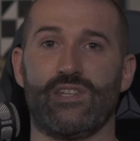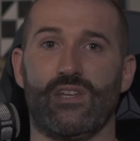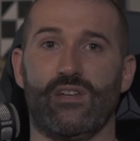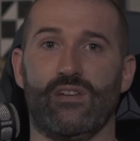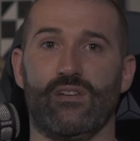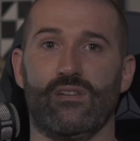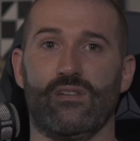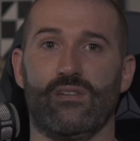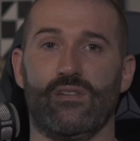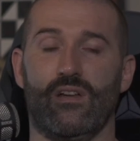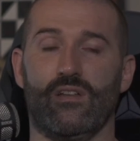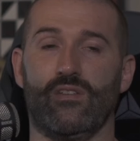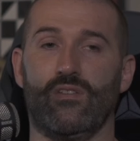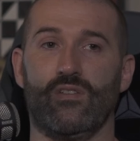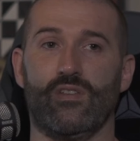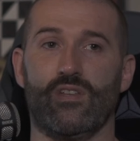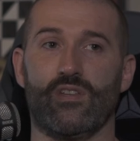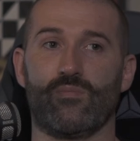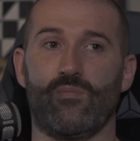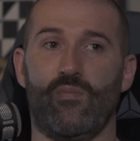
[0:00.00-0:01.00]
And I've
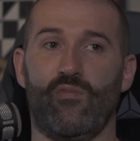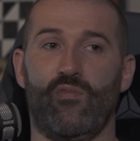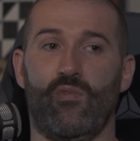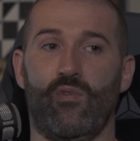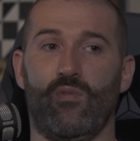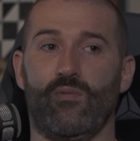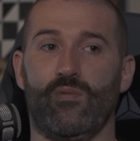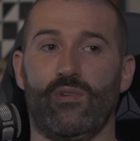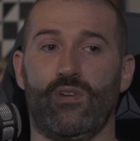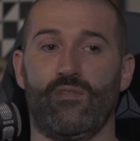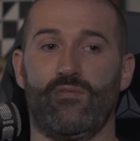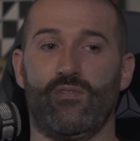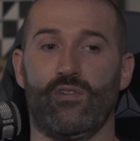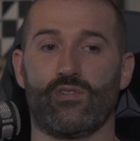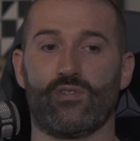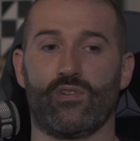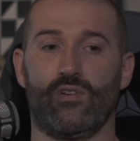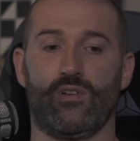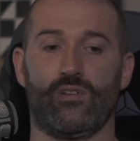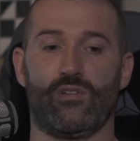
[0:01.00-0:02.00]
done this before when I
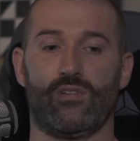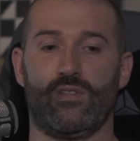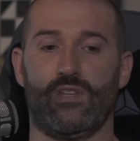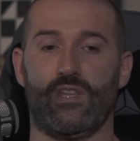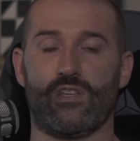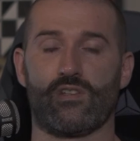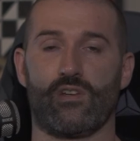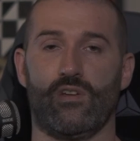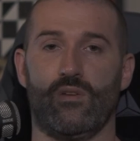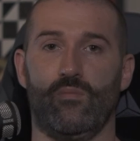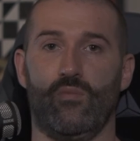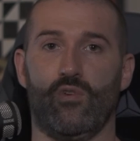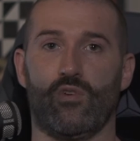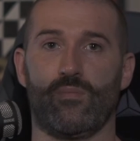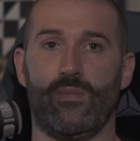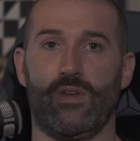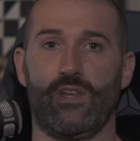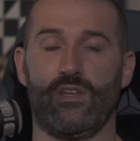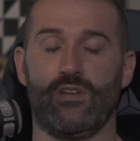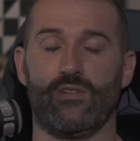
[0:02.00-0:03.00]
first got this kind of
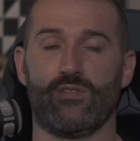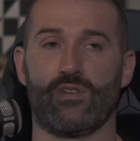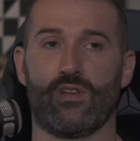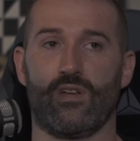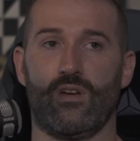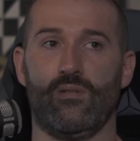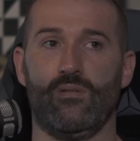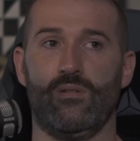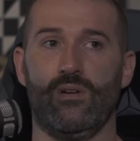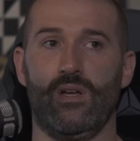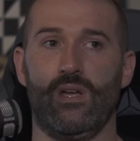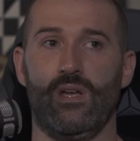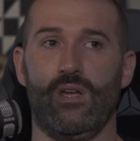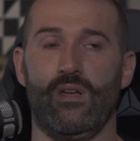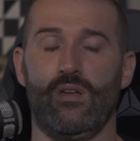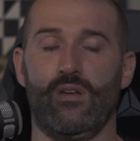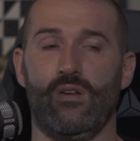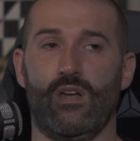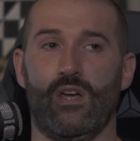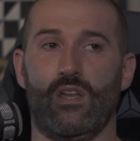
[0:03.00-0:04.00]
book many years ago,
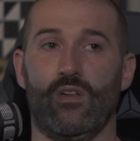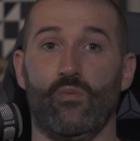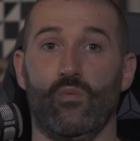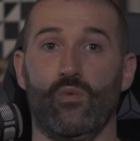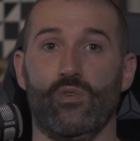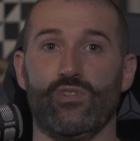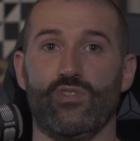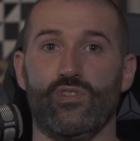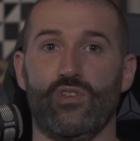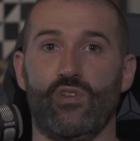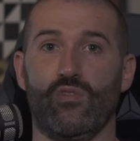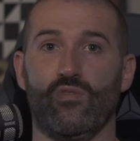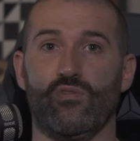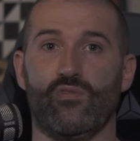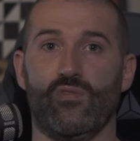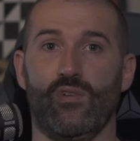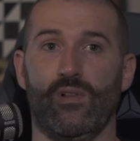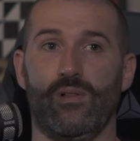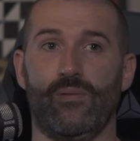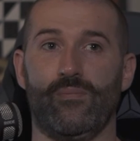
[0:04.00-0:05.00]
and it was
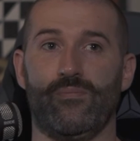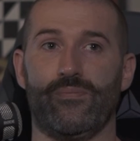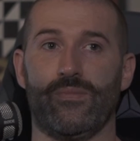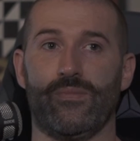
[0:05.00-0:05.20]
useful.